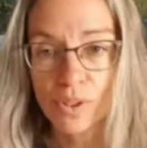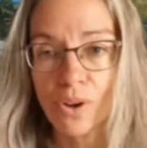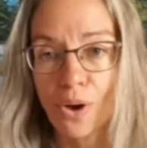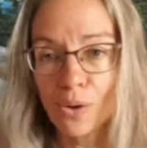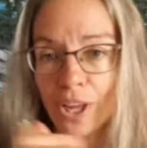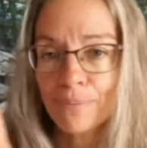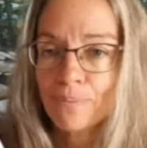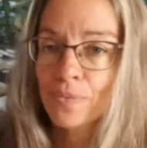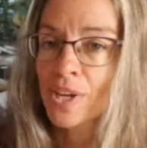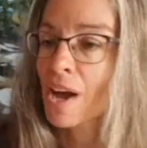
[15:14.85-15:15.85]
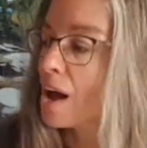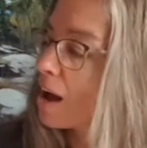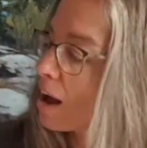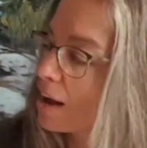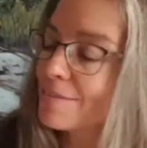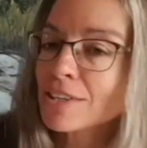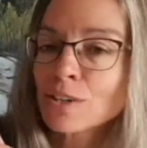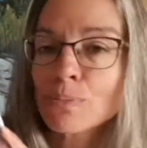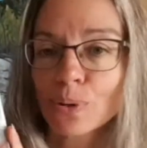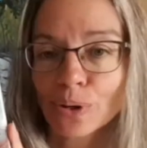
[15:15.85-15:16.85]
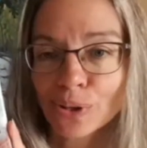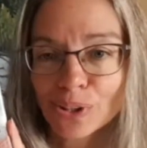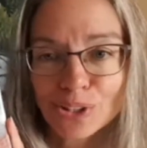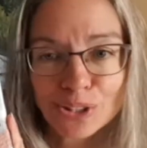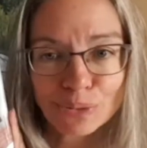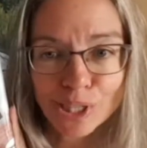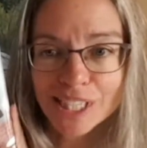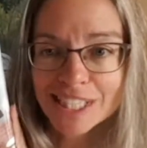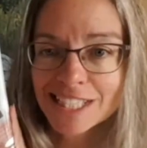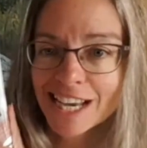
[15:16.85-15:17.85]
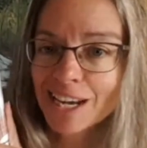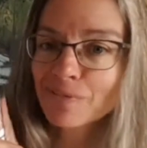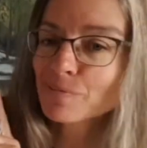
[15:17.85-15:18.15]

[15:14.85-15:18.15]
Okay, I have another book to read today,